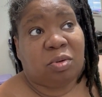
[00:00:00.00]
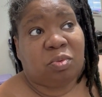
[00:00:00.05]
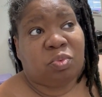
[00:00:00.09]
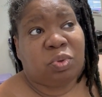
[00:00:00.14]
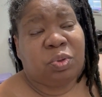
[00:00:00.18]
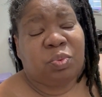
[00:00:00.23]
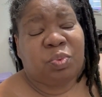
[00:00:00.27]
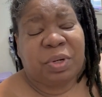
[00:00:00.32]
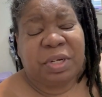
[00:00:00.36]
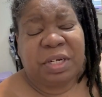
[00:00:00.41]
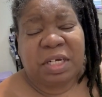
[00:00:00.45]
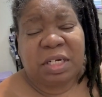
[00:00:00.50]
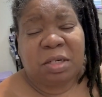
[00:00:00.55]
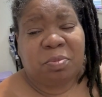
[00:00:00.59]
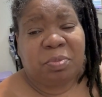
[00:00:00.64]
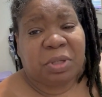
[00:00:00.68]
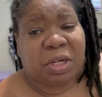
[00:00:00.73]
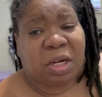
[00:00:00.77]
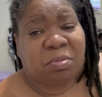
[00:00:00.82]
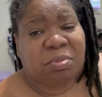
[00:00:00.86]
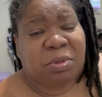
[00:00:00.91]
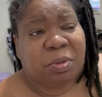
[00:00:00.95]
We went down to
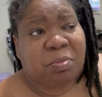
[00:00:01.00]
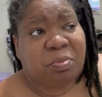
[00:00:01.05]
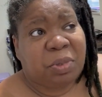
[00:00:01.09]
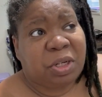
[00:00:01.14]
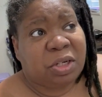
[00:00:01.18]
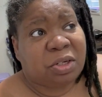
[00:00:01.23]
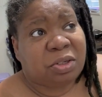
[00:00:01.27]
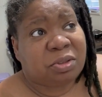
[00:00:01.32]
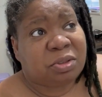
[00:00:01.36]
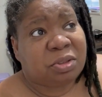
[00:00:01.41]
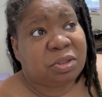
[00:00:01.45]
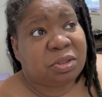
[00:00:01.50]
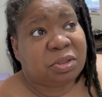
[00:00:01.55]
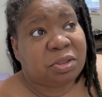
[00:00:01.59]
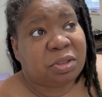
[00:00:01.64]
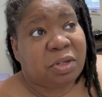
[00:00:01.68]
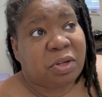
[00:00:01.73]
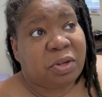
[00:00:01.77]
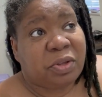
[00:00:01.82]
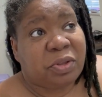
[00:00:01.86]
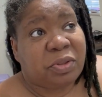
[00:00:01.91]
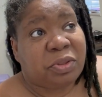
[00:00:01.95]
pick up the mail.
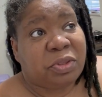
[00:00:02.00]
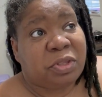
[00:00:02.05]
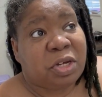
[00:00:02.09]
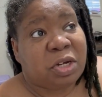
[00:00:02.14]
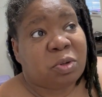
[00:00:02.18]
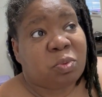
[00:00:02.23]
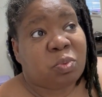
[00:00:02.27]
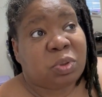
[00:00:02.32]
There